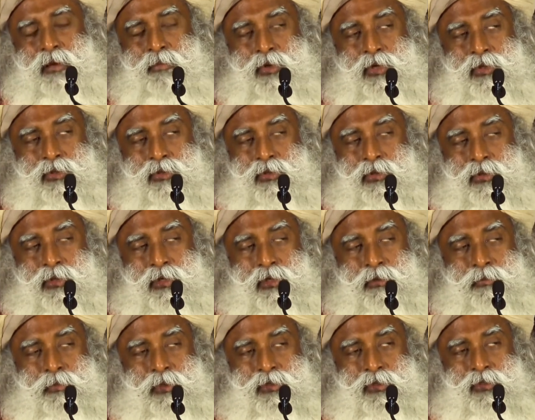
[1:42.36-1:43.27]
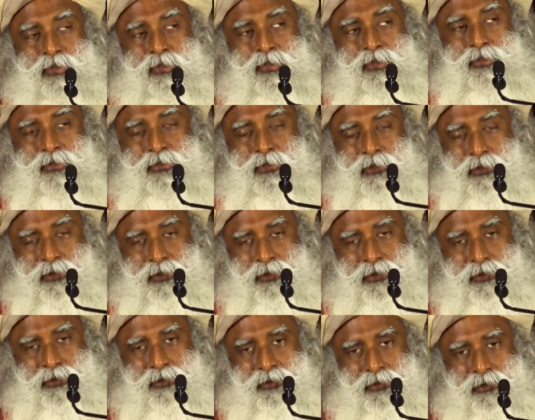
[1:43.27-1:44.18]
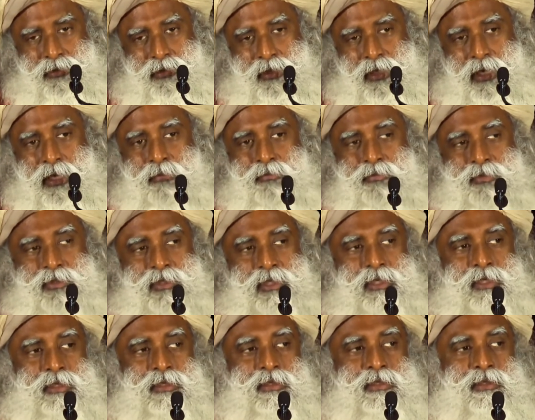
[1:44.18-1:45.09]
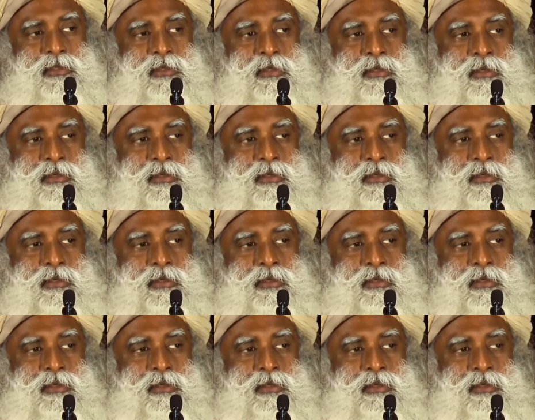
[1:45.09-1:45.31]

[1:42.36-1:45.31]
I'm not talking about the distortions, I'm saying